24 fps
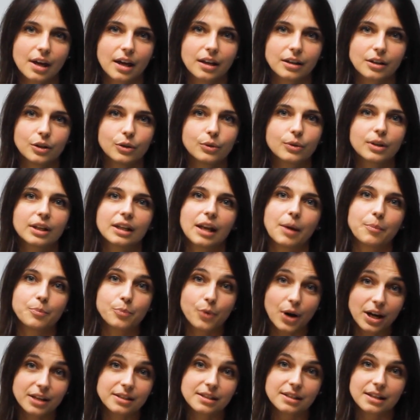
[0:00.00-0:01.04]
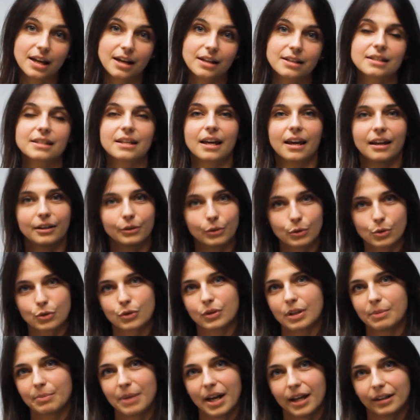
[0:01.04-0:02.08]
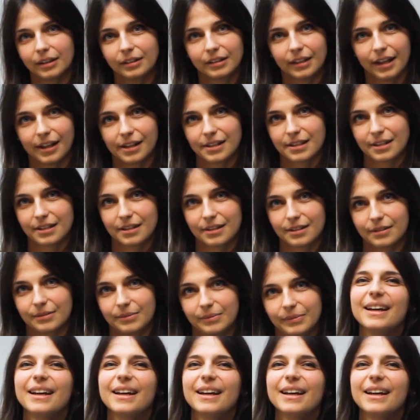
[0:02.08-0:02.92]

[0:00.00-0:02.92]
and looking at brain scans and also the blood tests.